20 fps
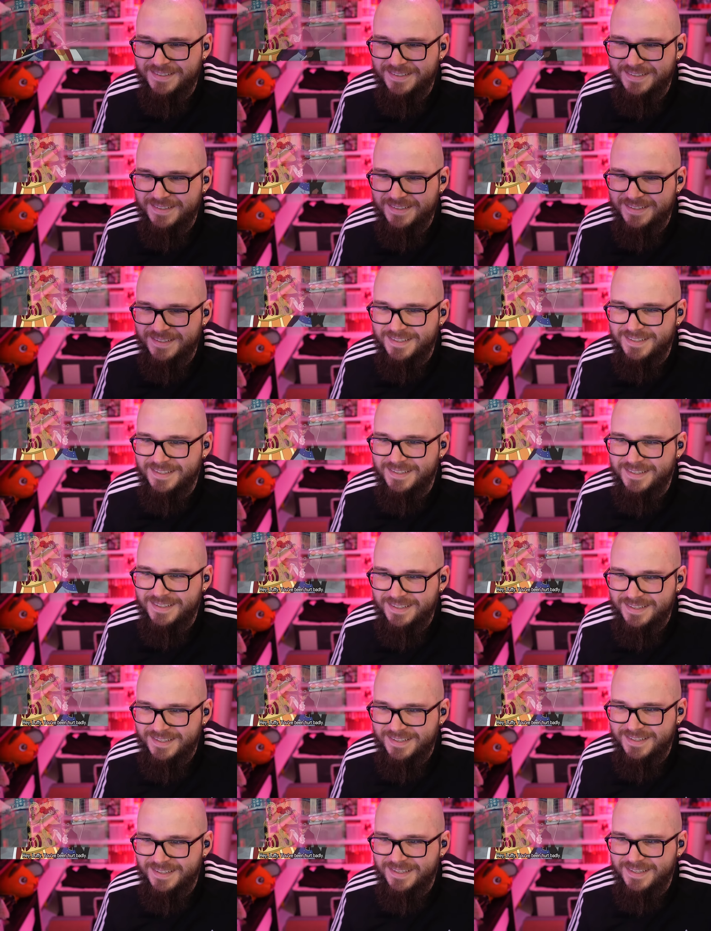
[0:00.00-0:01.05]

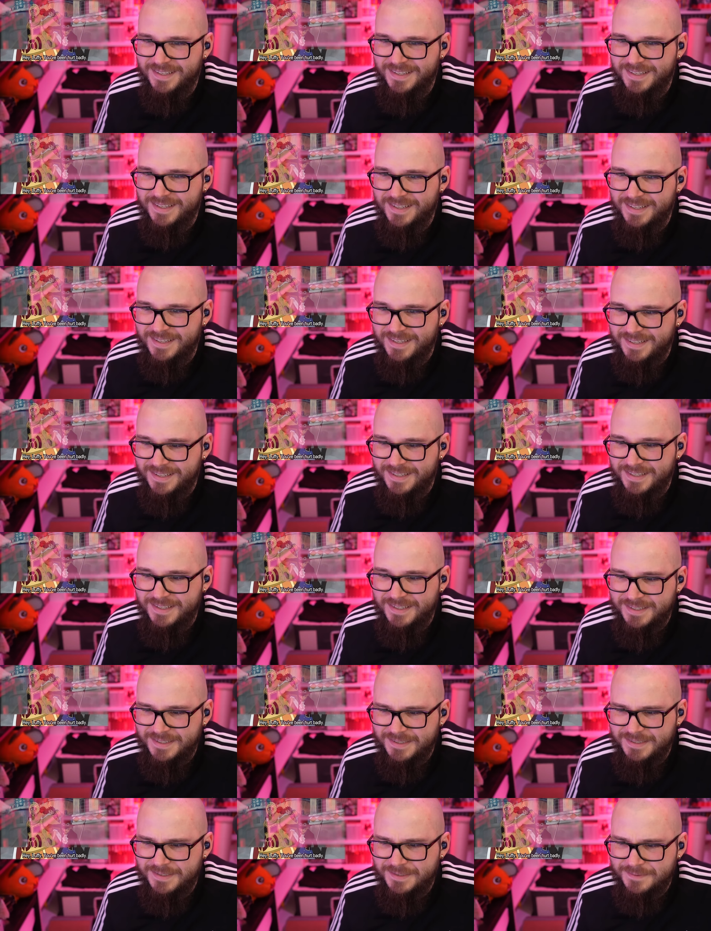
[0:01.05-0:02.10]

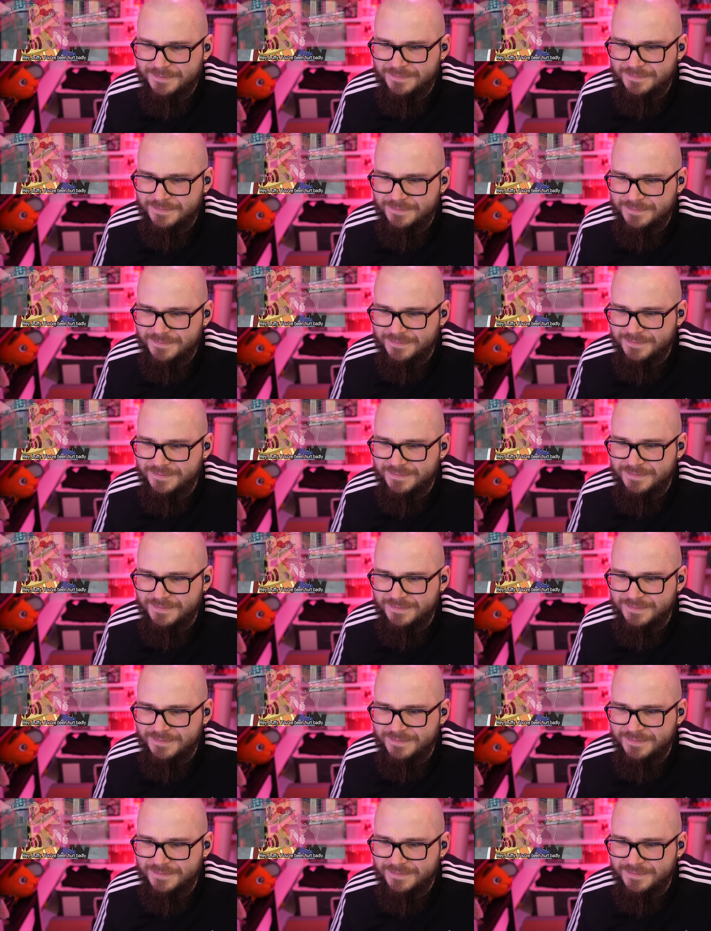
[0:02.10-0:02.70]
No one is speaking in this clip.